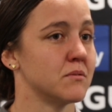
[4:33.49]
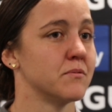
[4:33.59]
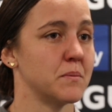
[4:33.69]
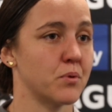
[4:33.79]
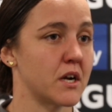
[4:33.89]
So
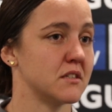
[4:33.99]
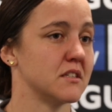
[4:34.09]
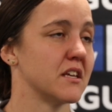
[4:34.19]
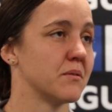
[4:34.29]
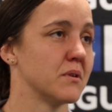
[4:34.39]
we've been
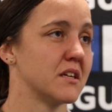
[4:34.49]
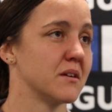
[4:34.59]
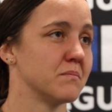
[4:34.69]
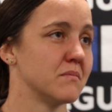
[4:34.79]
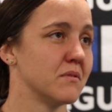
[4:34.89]
practicing that week,
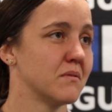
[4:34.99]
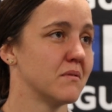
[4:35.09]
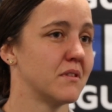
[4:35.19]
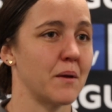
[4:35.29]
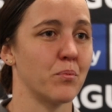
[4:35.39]
and
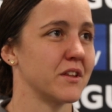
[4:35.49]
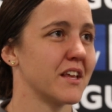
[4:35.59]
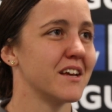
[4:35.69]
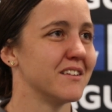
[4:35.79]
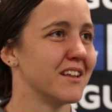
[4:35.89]
they bring
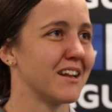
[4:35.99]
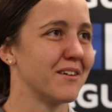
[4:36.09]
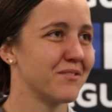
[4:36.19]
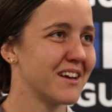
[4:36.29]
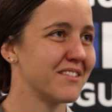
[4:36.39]
that, and they
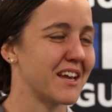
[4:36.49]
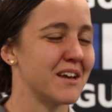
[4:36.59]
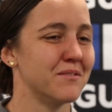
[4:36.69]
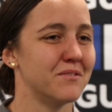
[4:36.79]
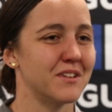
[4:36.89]
love that,
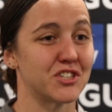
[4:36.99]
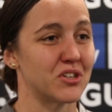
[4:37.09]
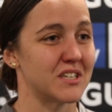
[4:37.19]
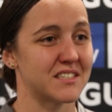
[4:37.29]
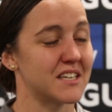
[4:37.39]
and they
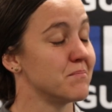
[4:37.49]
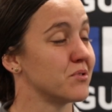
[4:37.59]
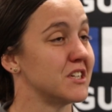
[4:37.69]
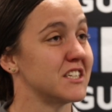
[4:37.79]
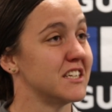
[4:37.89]
showed us that in
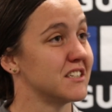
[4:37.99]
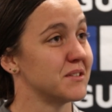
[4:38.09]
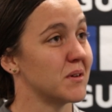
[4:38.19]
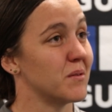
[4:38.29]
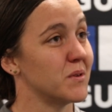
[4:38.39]
pre-season
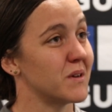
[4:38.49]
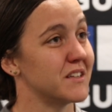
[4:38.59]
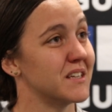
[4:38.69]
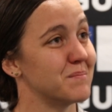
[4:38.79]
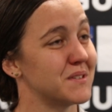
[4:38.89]
as well, and we
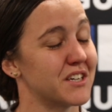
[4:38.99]
played them.